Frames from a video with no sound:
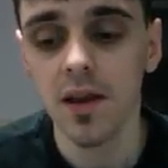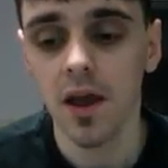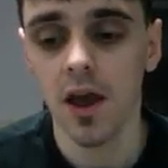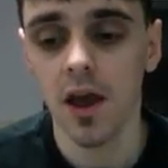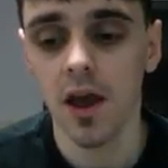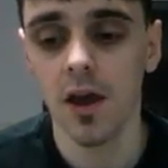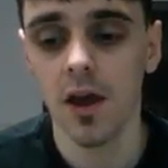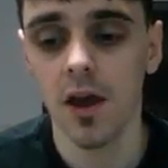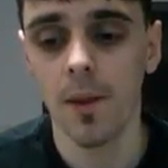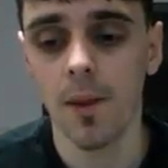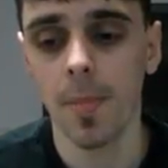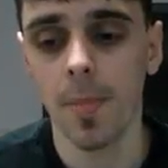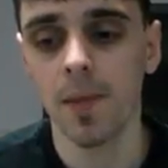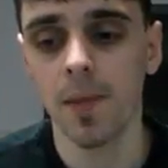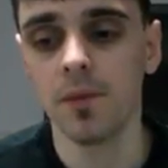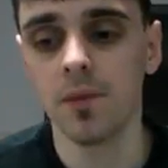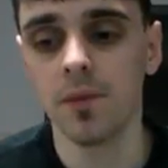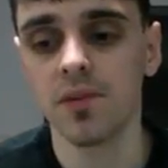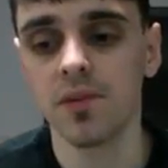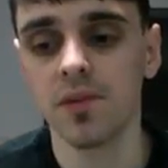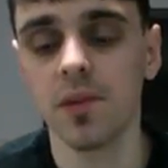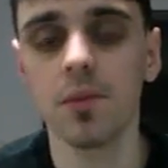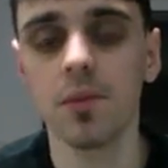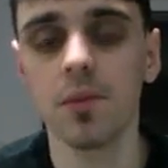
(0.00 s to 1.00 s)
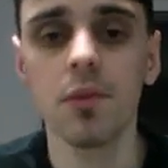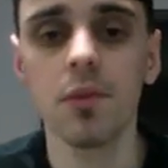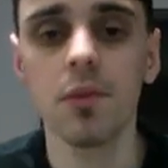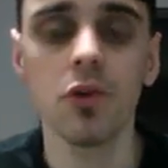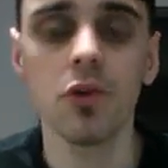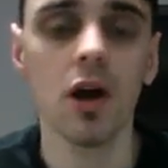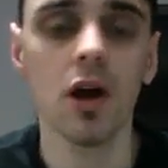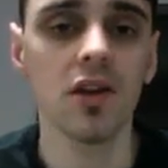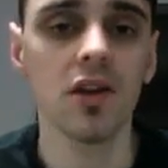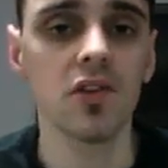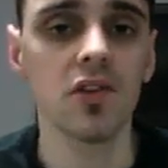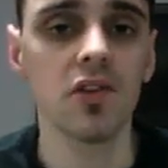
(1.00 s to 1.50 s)
Some people
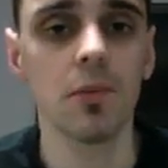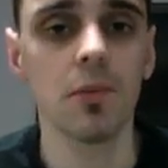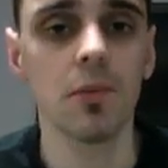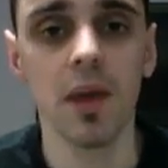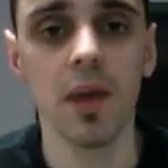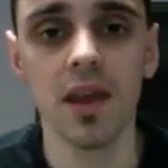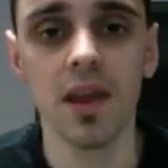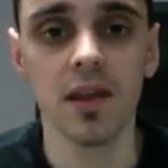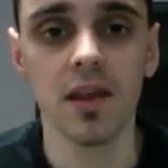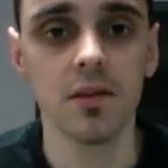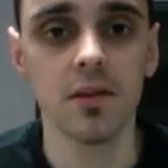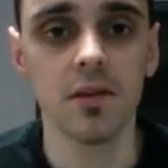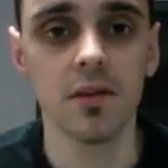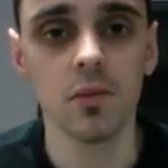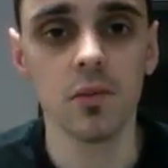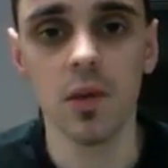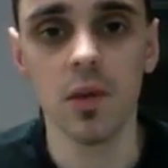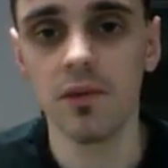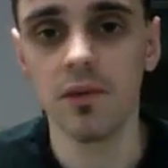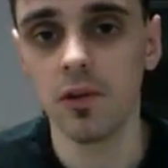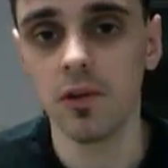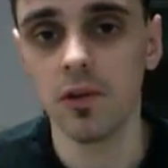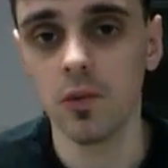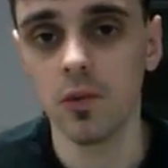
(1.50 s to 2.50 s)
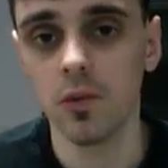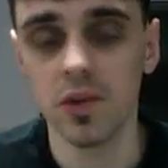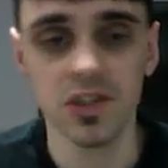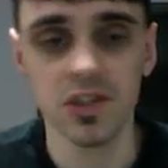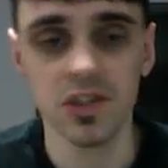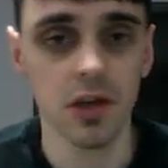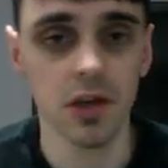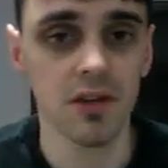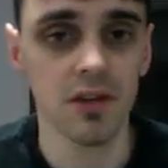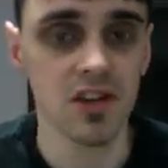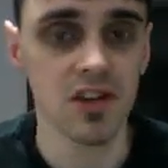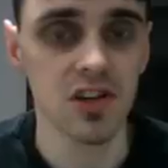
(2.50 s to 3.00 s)
kind of debating which
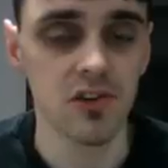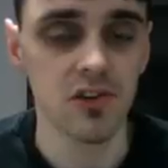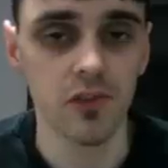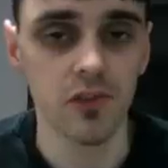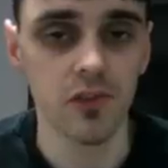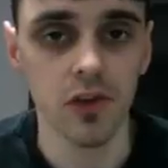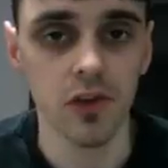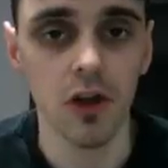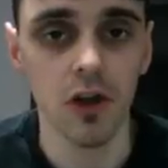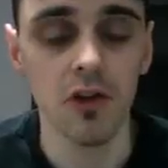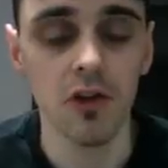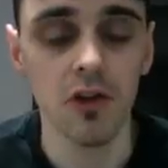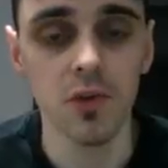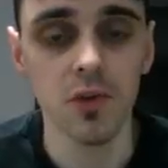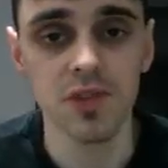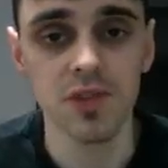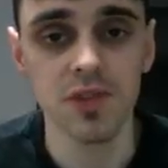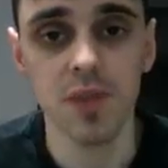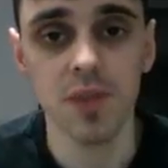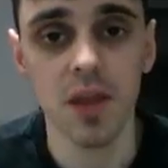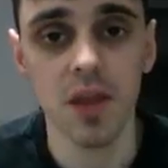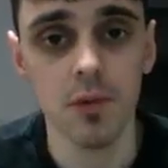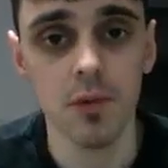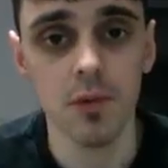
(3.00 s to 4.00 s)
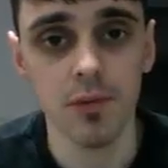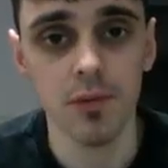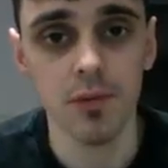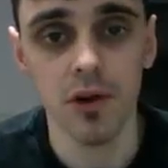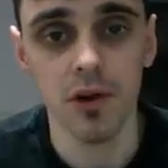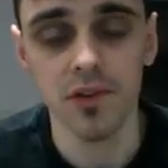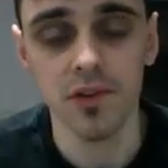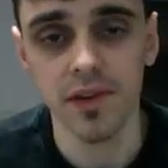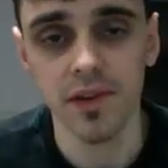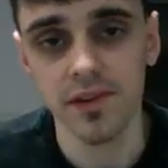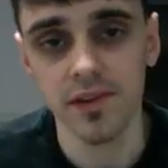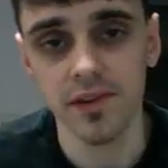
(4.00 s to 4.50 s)
direction to go in, which payment
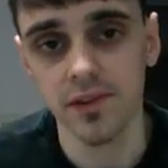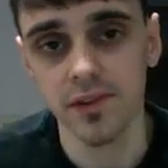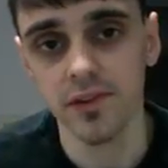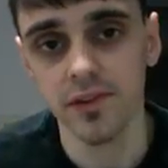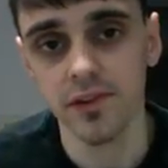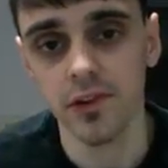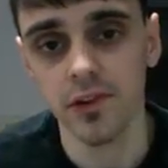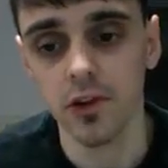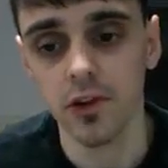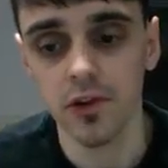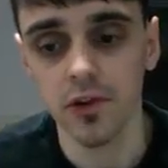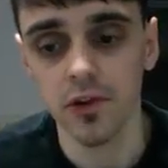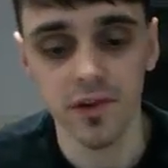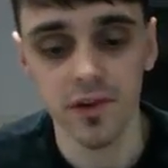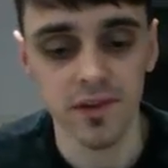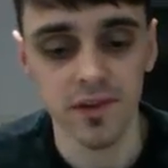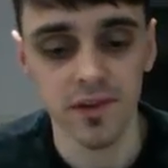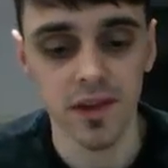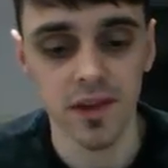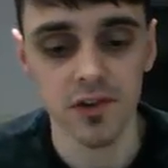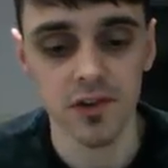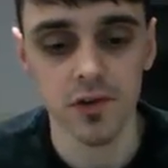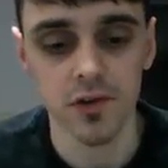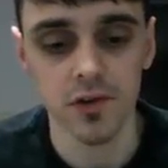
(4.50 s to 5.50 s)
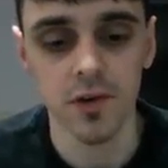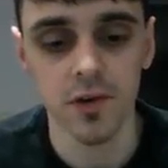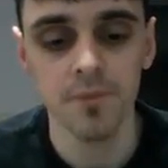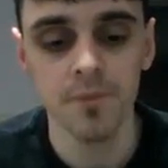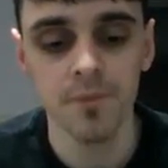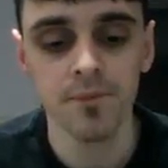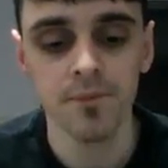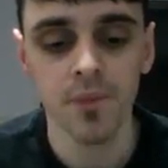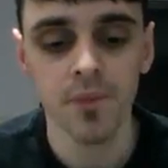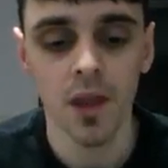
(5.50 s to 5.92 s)
processes to use, etc.